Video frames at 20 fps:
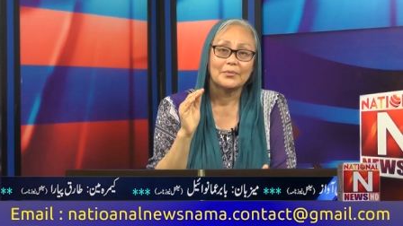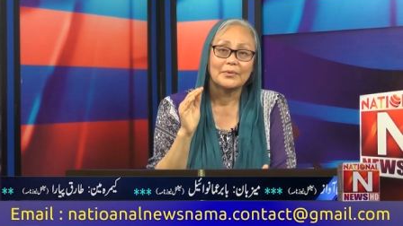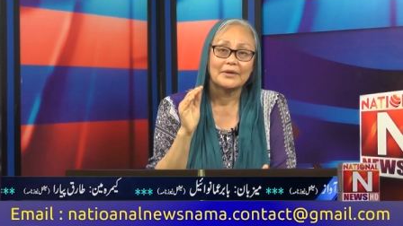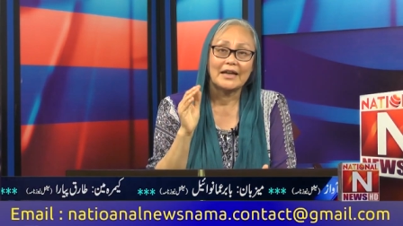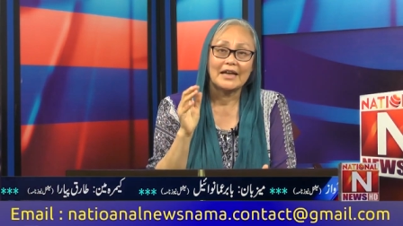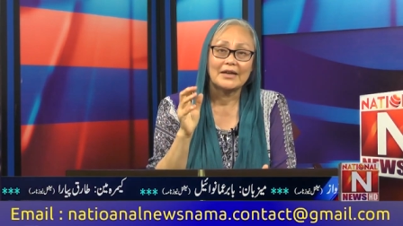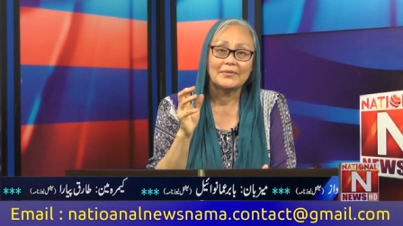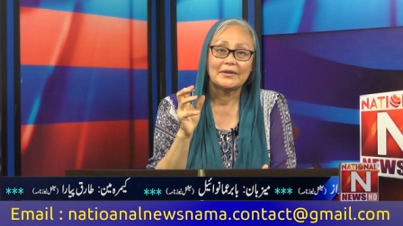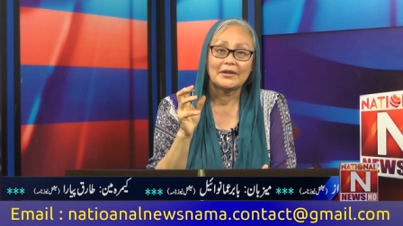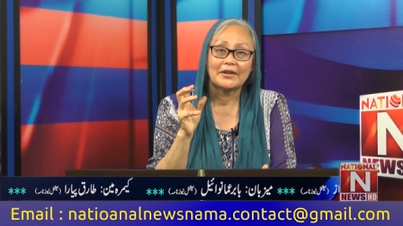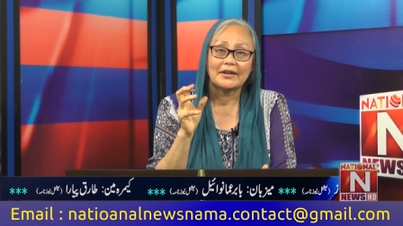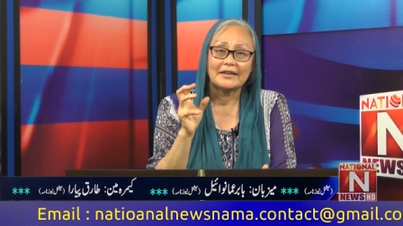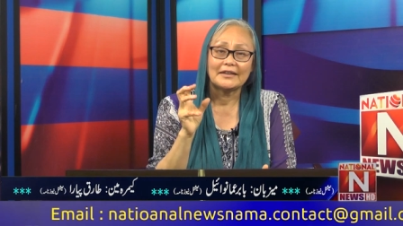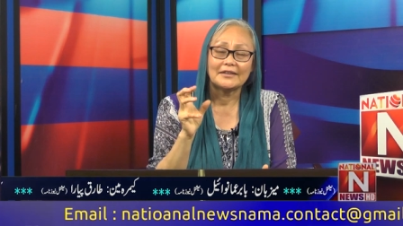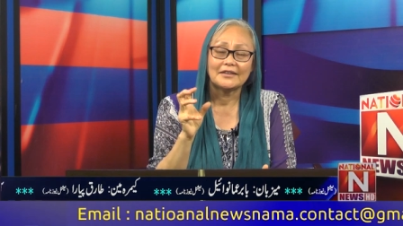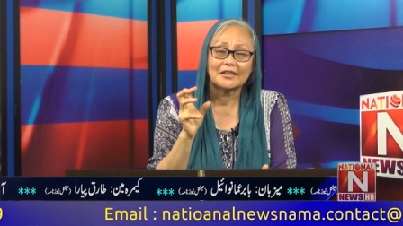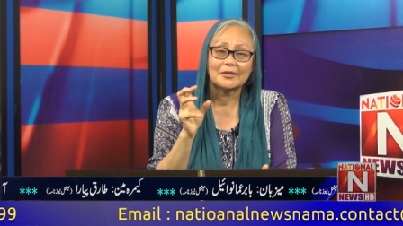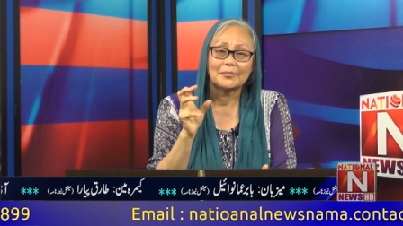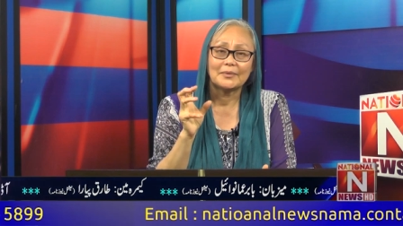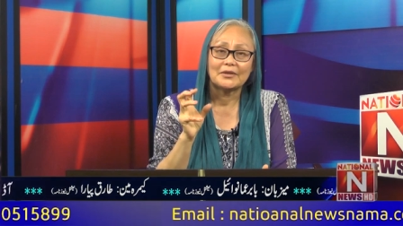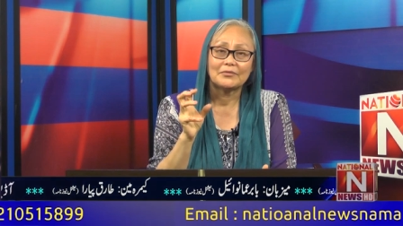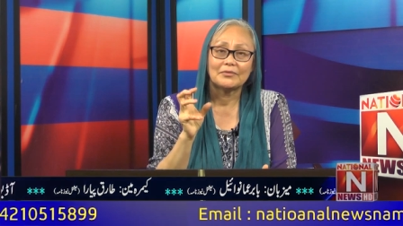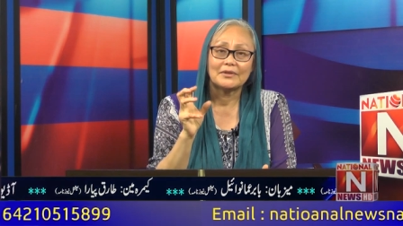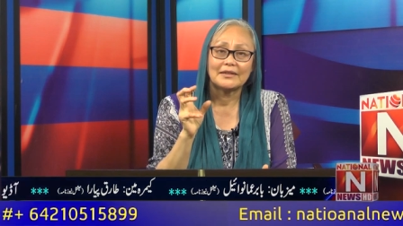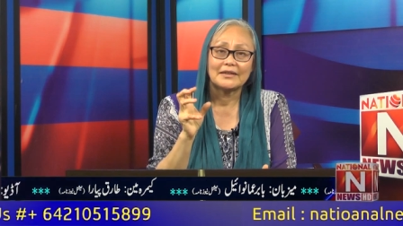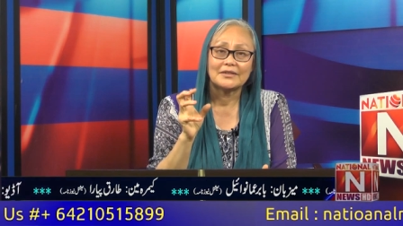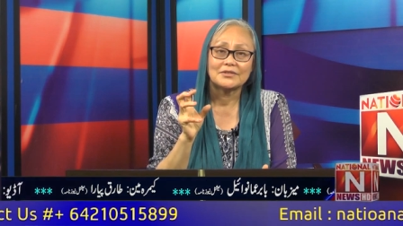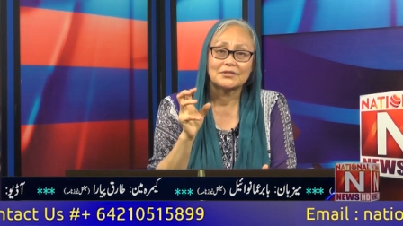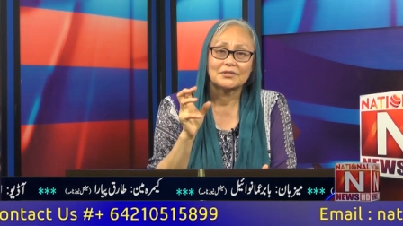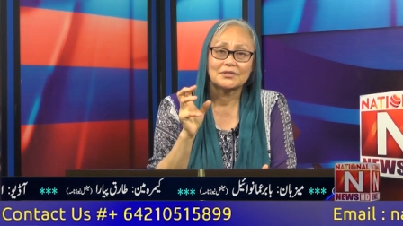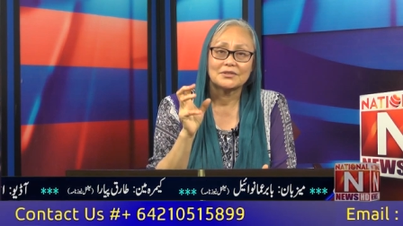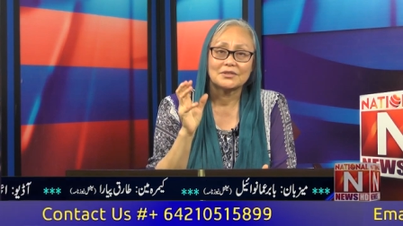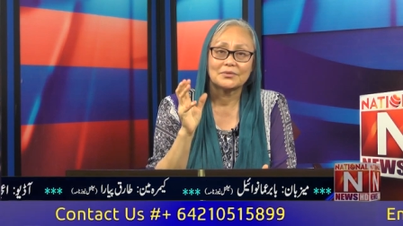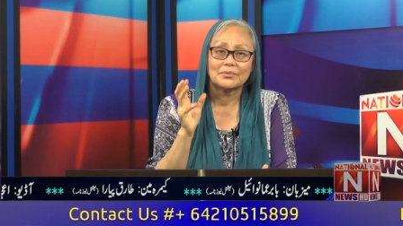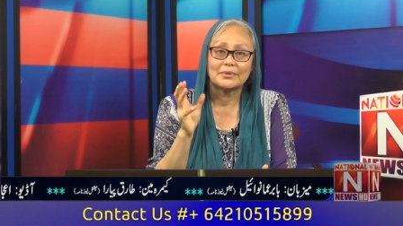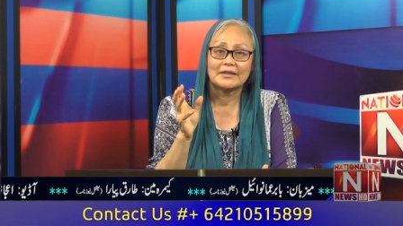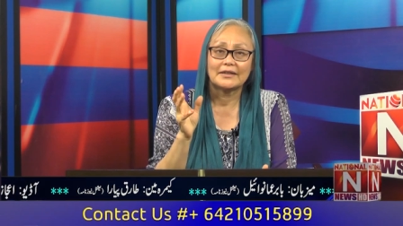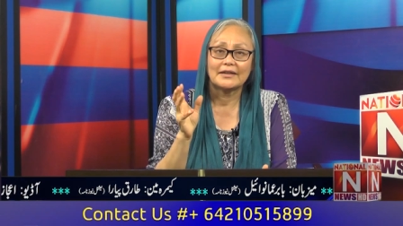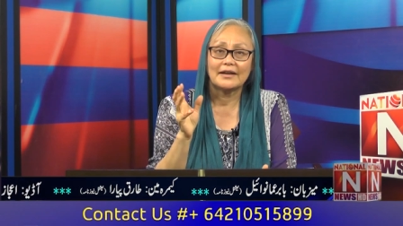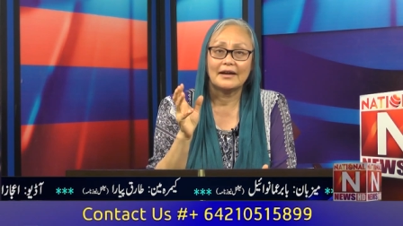with having an intimate
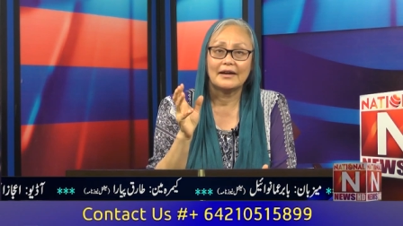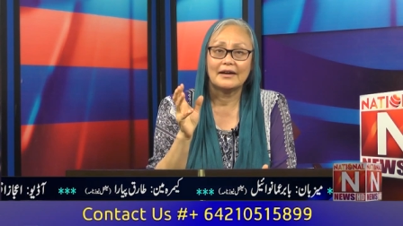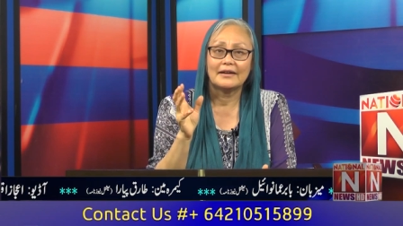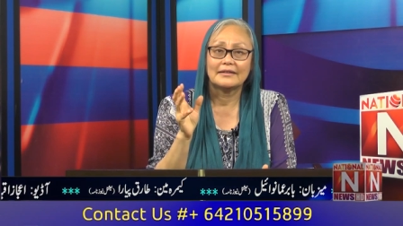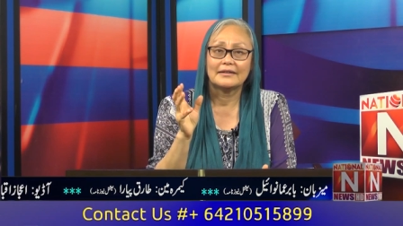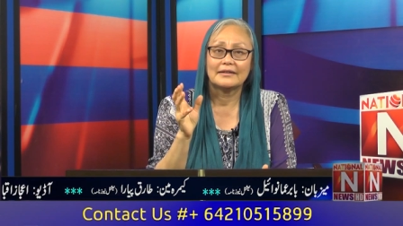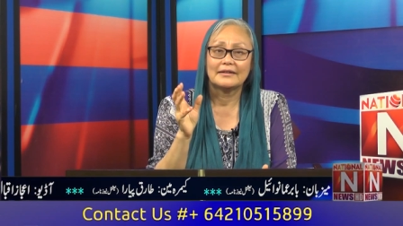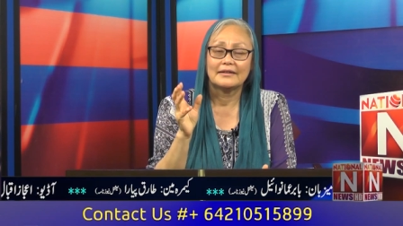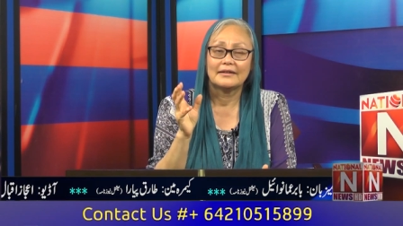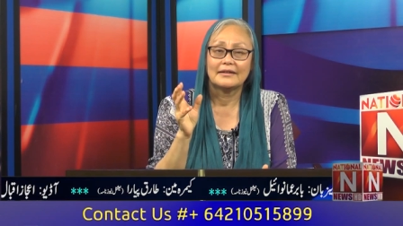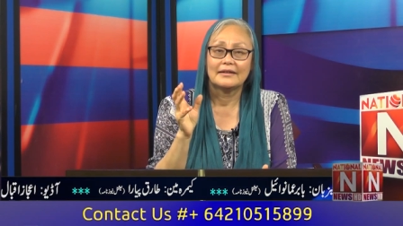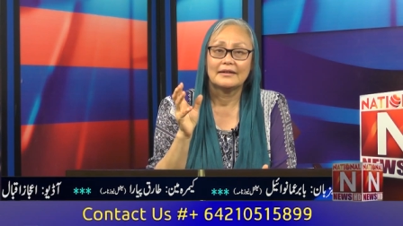relationship with God,